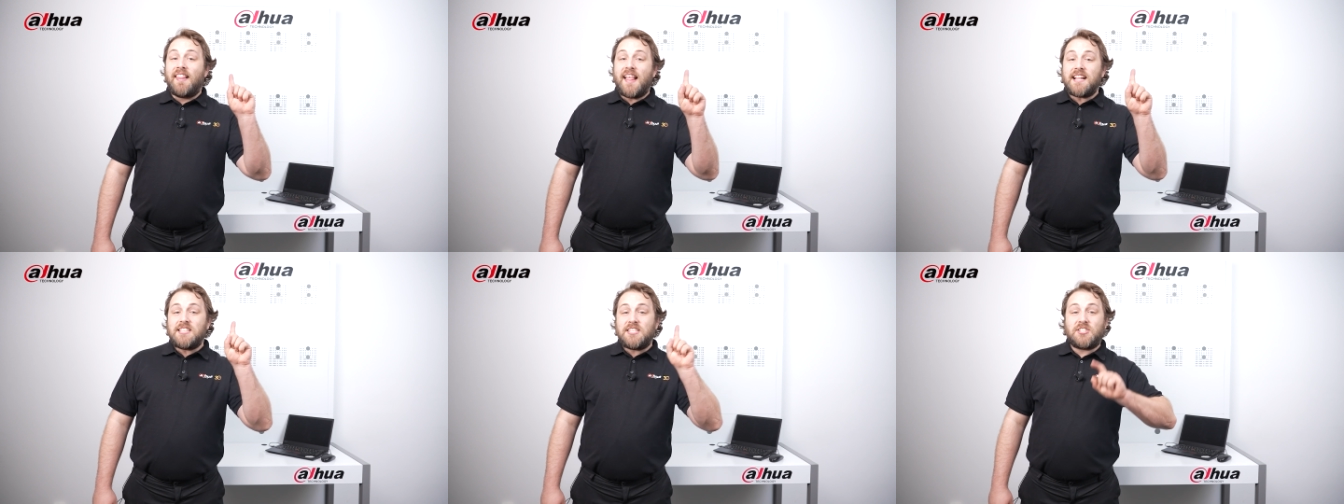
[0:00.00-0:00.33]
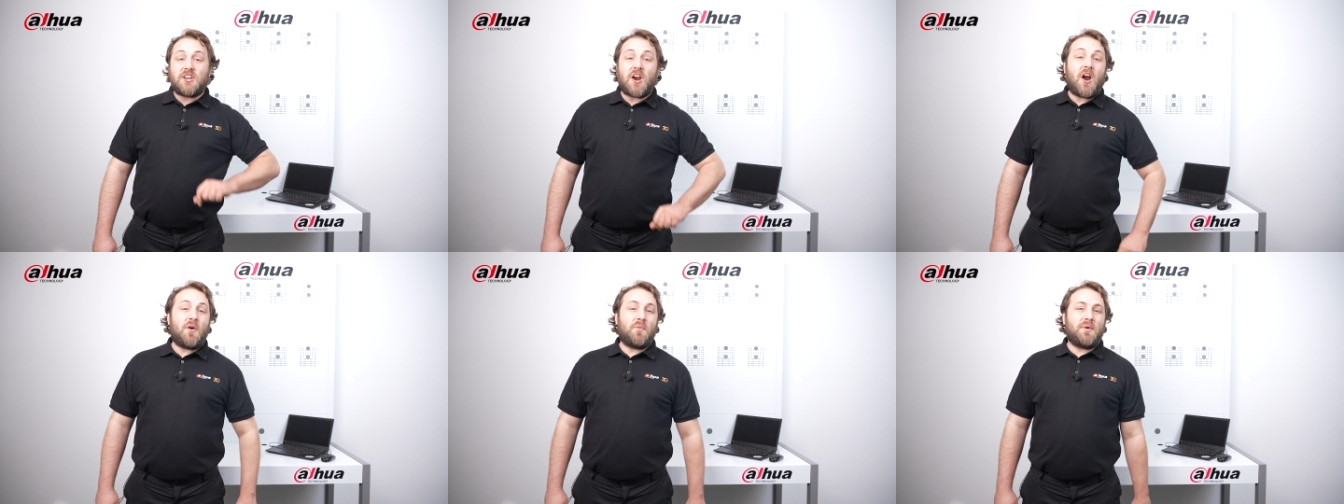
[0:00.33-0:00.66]
Let's
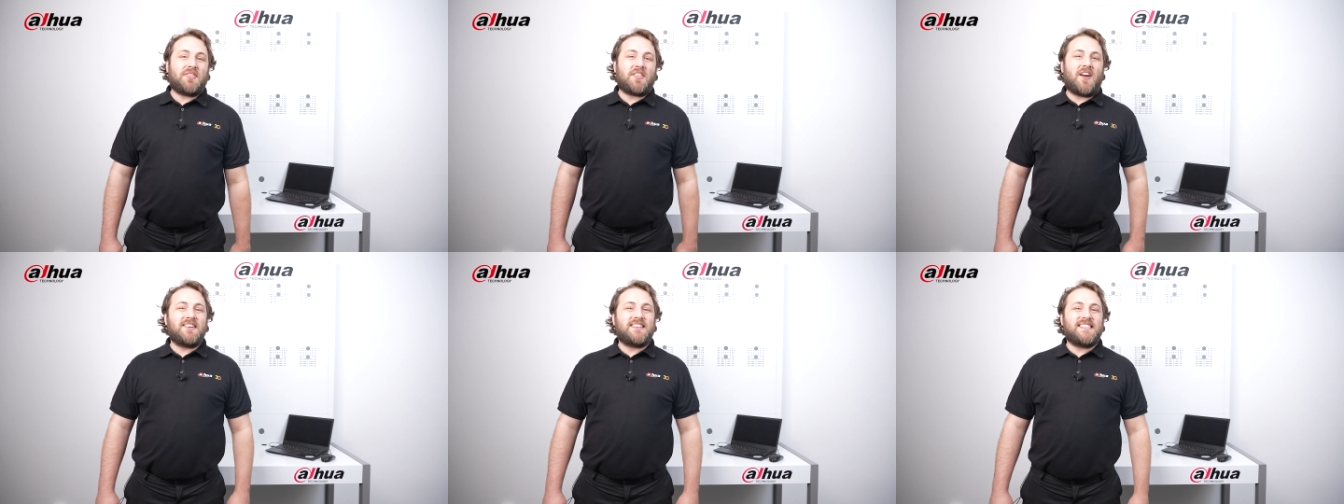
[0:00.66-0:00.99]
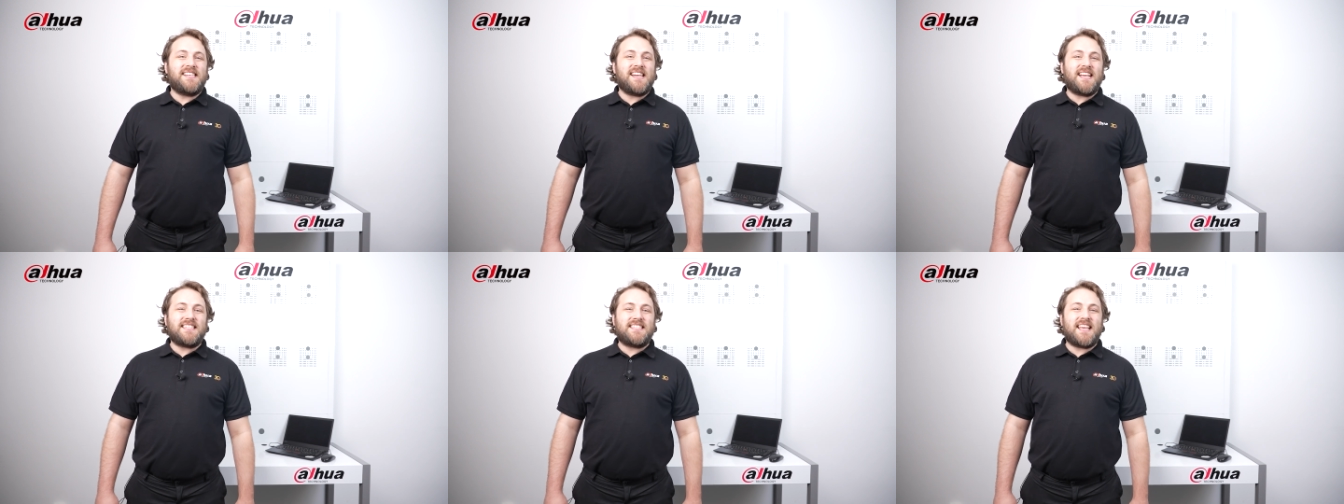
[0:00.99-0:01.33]
start with our
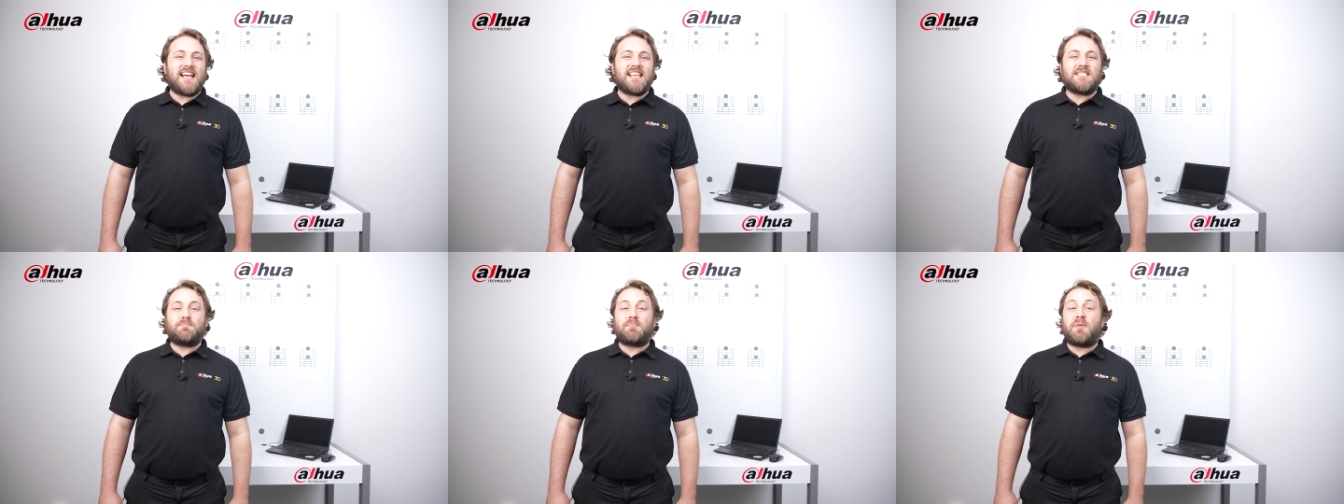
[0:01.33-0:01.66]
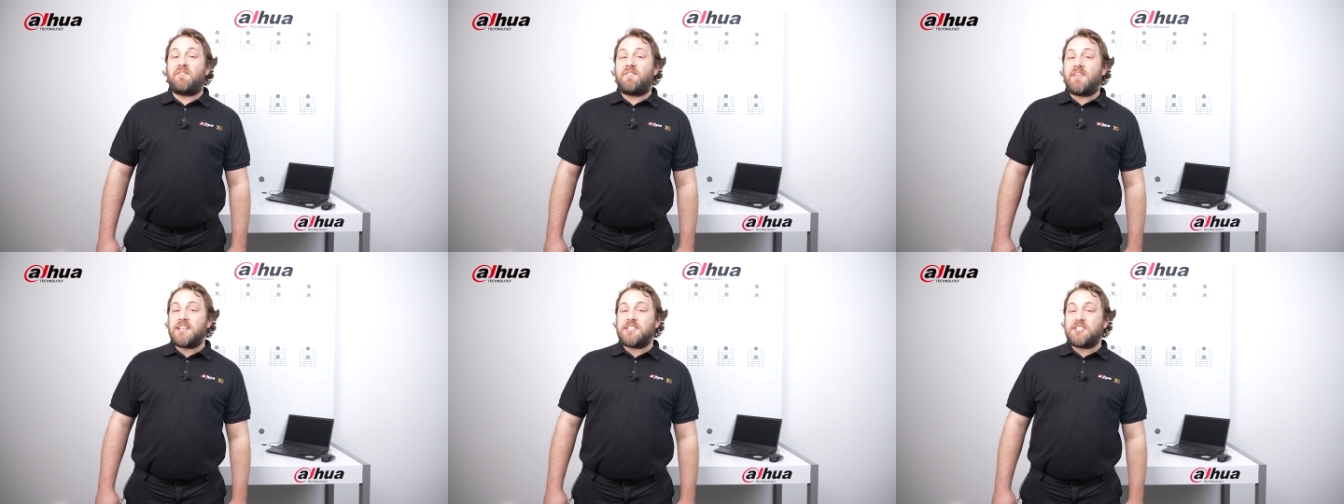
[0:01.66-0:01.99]
DSS
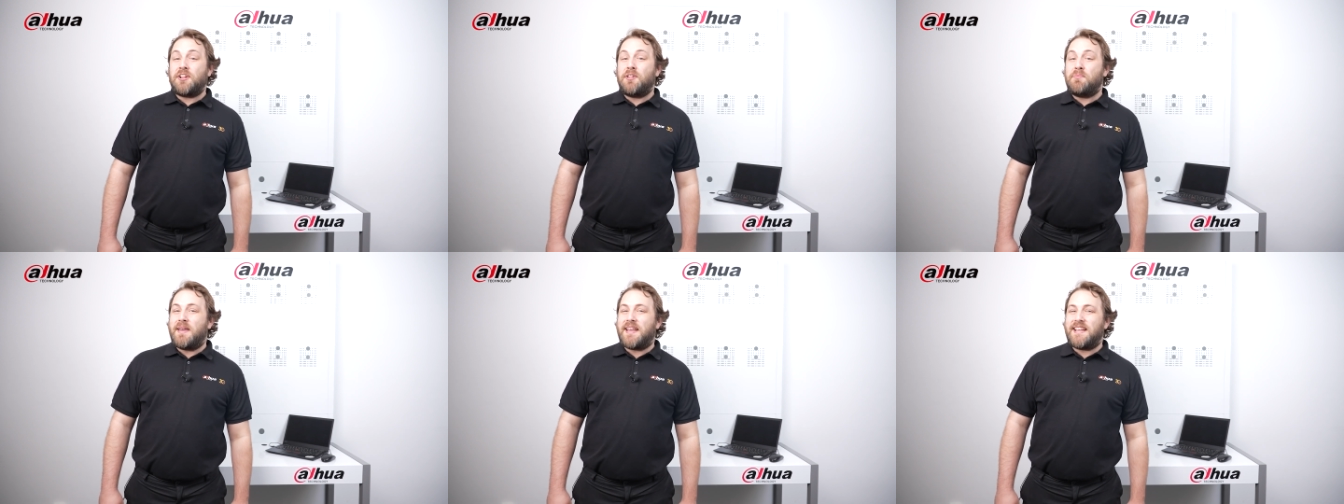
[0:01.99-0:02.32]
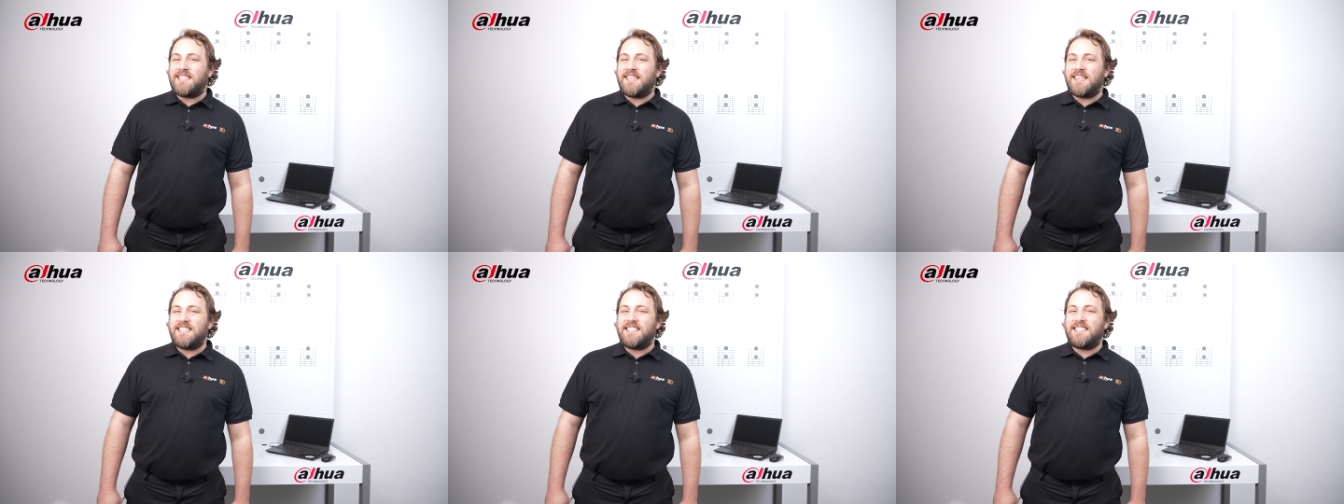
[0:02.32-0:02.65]
Professional
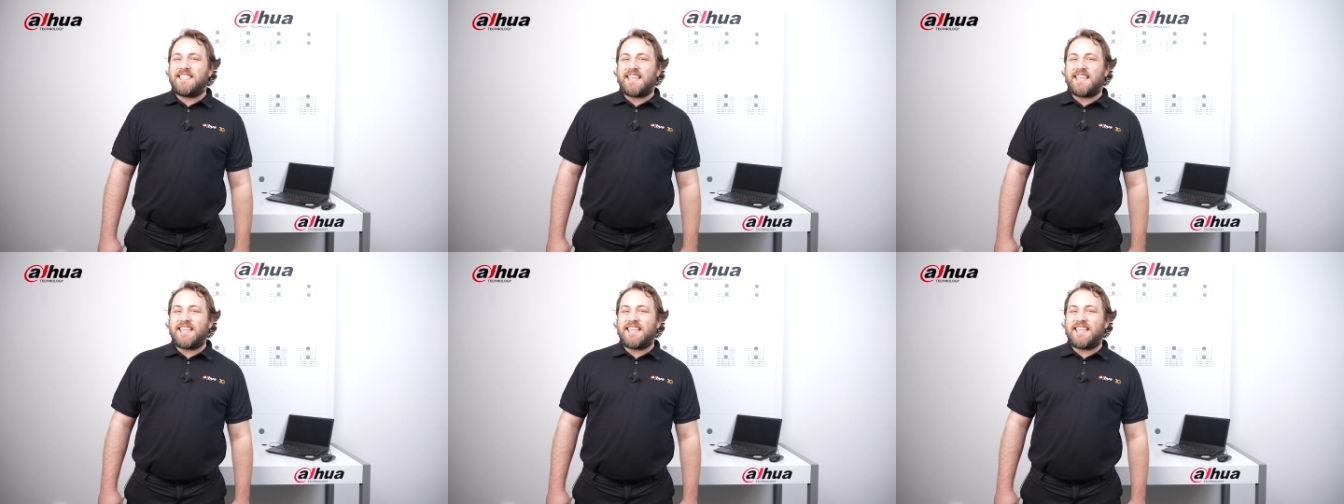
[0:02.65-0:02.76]
Maintenance